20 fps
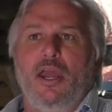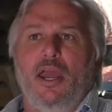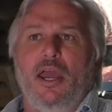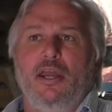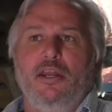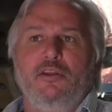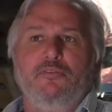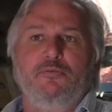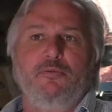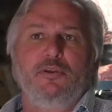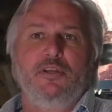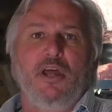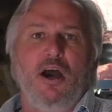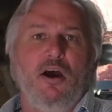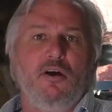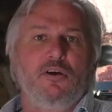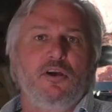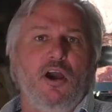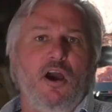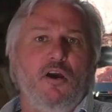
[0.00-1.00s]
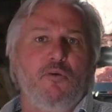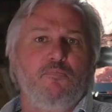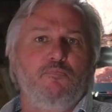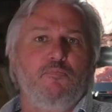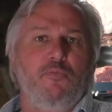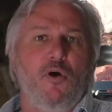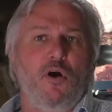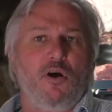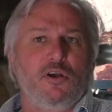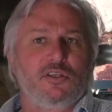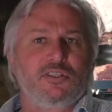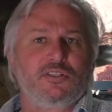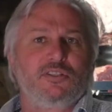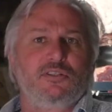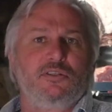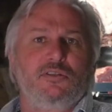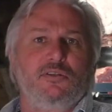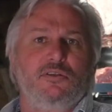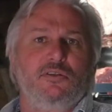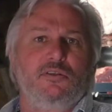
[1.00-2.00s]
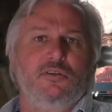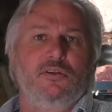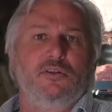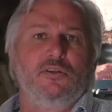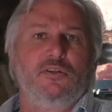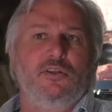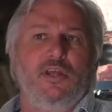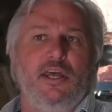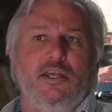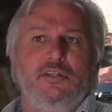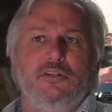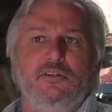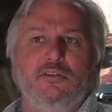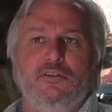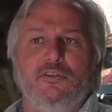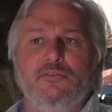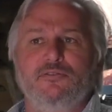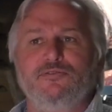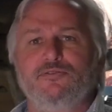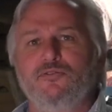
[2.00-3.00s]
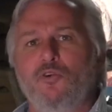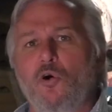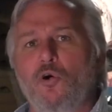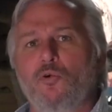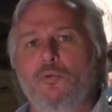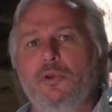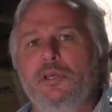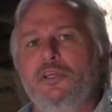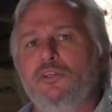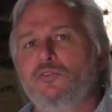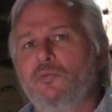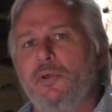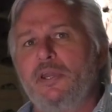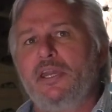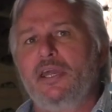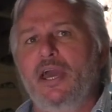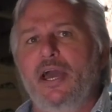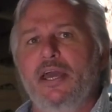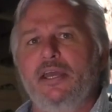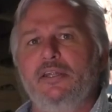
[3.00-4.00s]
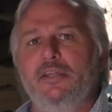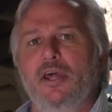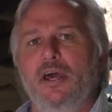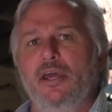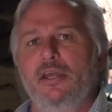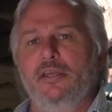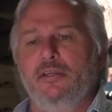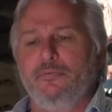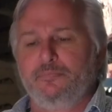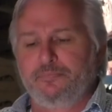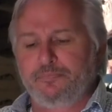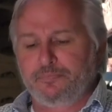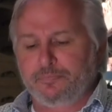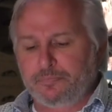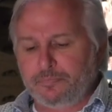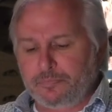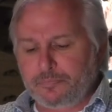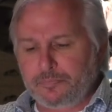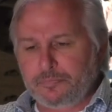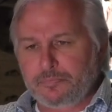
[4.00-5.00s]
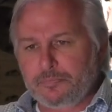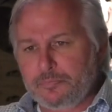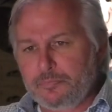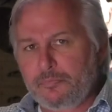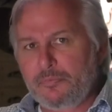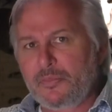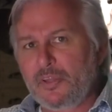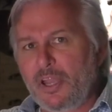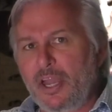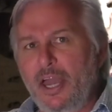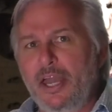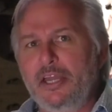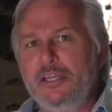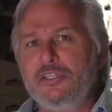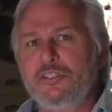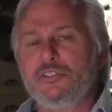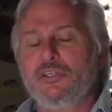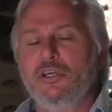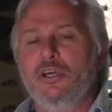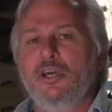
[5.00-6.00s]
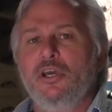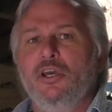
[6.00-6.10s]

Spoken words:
And if we now go past that 4-week, 28-day age,